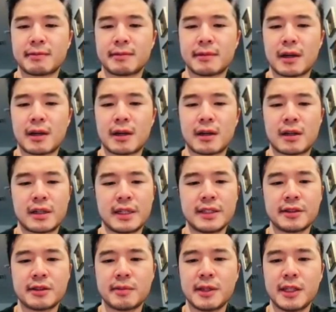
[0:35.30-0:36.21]
On
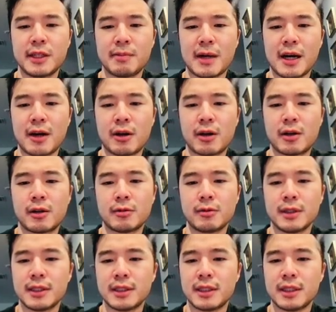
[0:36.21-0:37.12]
intermediate power,
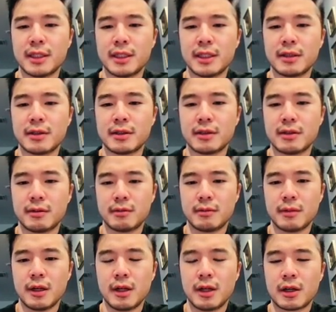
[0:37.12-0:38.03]
we see
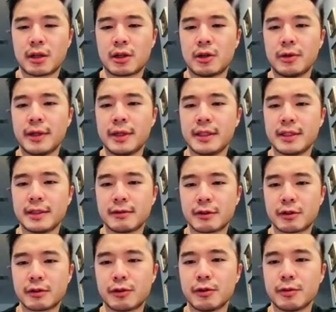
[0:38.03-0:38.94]
some
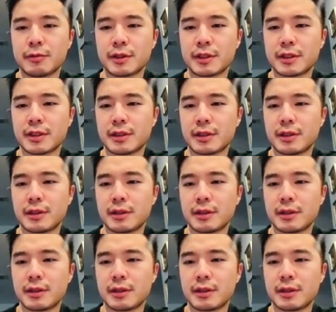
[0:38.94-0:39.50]
cohesive groups,